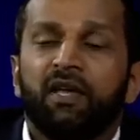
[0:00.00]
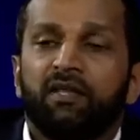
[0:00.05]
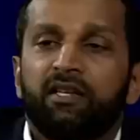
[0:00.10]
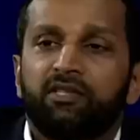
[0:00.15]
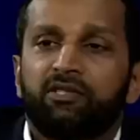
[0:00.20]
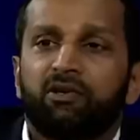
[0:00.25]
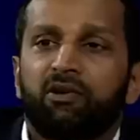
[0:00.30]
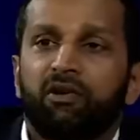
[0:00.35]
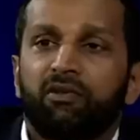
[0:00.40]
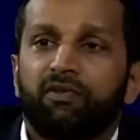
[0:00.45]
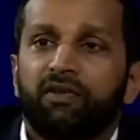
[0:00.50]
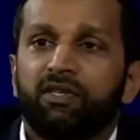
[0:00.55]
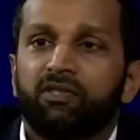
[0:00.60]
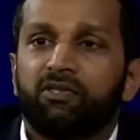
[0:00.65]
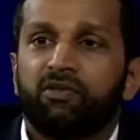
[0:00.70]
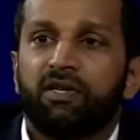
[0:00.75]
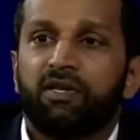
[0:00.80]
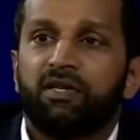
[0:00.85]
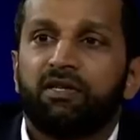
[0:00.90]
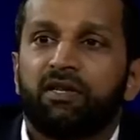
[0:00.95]
These are all
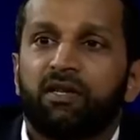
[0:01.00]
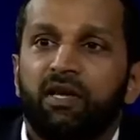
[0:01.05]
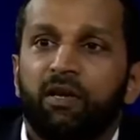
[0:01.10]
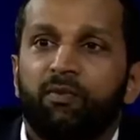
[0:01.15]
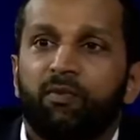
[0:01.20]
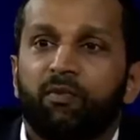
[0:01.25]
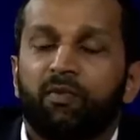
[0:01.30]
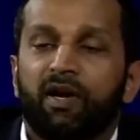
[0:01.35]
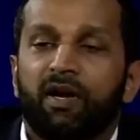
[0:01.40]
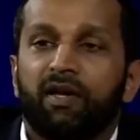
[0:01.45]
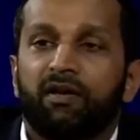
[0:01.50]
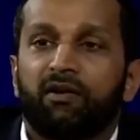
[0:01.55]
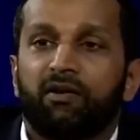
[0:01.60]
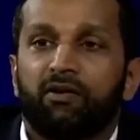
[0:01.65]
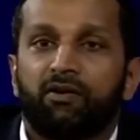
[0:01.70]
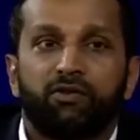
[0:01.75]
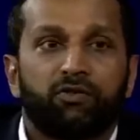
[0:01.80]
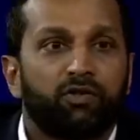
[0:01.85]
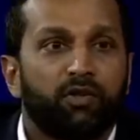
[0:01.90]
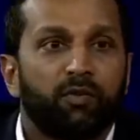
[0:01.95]
things you need to keep in mind
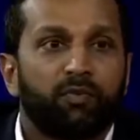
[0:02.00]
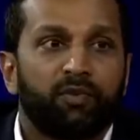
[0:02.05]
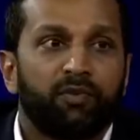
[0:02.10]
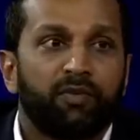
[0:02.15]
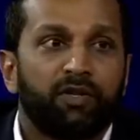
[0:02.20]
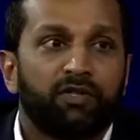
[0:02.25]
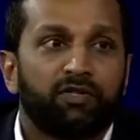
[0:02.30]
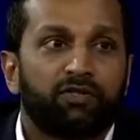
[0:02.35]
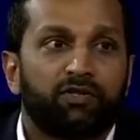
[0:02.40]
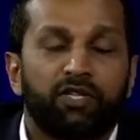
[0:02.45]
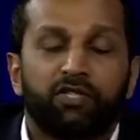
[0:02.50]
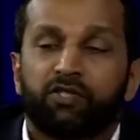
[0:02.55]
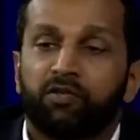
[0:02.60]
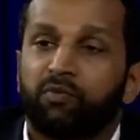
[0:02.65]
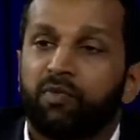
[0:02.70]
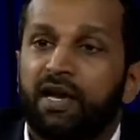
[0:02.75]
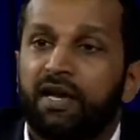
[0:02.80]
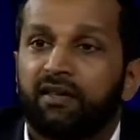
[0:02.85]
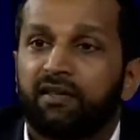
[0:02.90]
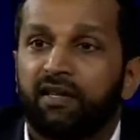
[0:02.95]
under a Trump administration
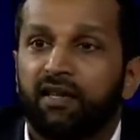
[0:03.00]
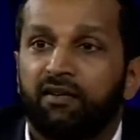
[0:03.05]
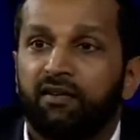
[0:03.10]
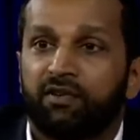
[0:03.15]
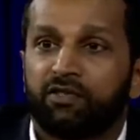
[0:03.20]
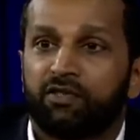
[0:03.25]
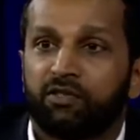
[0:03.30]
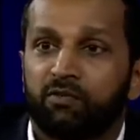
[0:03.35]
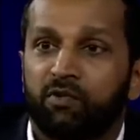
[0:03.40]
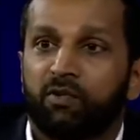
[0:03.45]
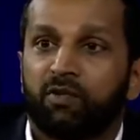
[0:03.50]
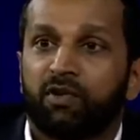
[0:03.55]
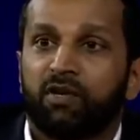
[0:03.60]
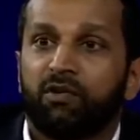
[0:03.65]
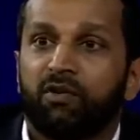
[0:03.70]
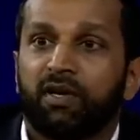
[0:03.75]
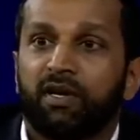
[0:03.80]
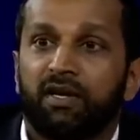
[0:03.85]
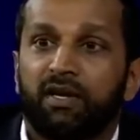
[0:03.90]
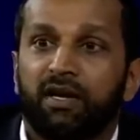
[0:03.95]
back then versus what we're
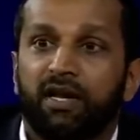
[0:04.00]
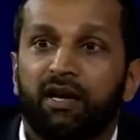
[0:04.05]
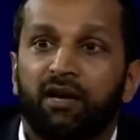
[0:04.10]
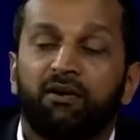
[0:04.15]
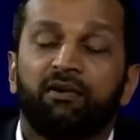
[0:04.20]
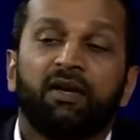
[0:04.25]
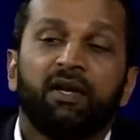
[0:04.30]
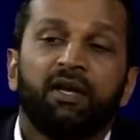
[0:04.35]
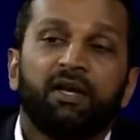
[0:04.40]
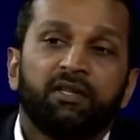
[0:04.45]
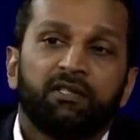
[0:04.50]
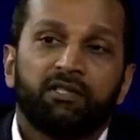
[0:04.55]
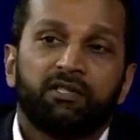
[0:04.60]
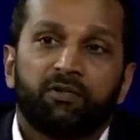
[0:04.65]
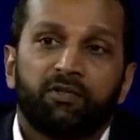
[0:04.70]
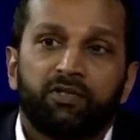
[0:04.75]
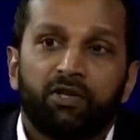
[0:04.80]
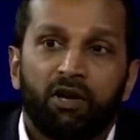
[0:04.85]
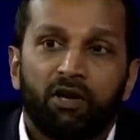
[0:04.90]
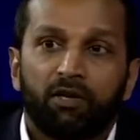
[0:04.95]
going on now, since
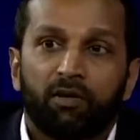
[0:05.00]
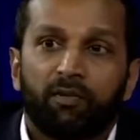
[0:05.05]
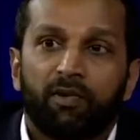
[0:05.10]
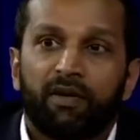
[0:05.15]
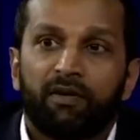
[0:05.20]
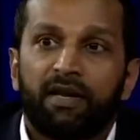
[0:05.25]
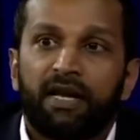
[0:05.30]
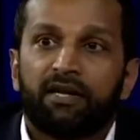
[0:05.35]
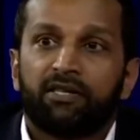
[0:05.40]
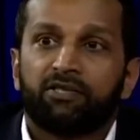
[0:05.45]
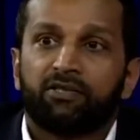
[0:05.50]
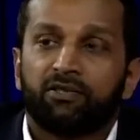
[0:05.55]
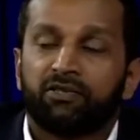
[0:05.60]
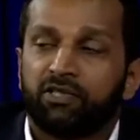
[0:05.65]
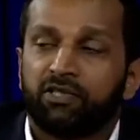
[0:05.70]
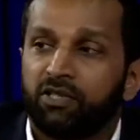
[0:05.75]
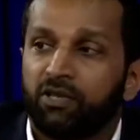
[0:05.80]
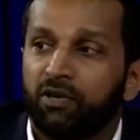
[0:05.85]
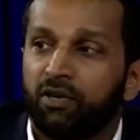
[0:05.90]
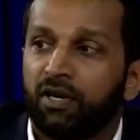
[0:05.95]
we're talking about national
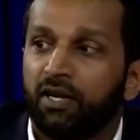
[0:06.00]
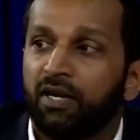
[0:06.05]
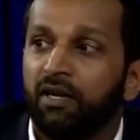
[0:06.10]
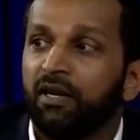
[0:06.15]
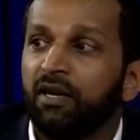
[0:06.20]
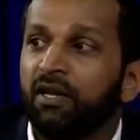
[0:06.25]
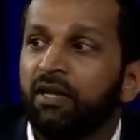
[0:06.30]
security.